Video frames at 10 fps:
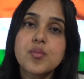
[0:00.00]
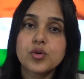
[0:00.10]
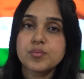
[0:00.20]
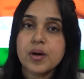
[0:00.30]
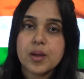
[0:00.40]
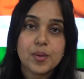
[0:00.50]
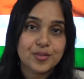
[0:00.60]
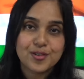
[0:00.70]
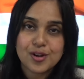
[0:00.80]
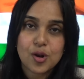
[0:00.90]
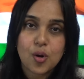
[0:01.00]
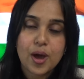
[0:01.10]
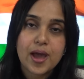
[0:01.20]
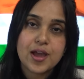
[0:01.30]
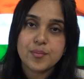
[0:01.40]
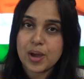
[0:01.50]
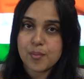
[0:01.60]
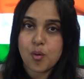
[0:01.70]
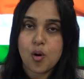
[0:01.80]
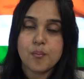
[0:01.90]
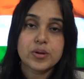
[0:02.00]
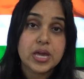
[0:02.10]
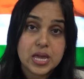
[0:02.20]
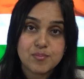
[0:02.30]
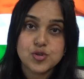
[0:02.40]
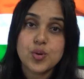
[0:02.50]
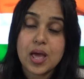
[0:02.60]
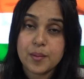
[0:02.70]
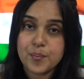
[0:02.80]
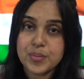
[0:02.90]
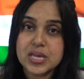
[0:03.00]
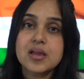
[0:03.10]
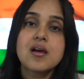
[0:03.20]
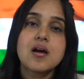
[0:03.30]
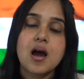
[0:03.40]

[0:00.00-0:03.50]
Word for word: both my mother-in-law and my mom came to help me